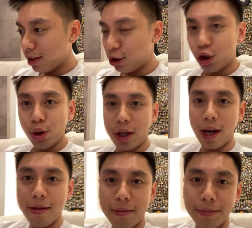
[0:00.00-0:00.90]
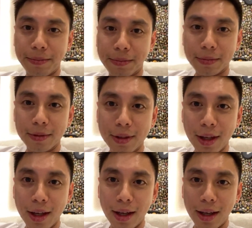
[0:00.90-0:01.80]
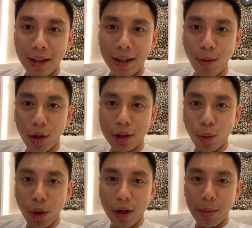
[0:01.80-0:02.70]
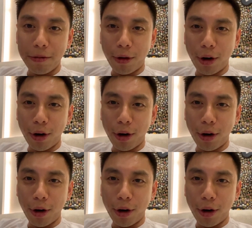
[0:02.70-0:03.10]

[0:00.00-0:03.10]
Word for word: let's do it again. He was the winner before.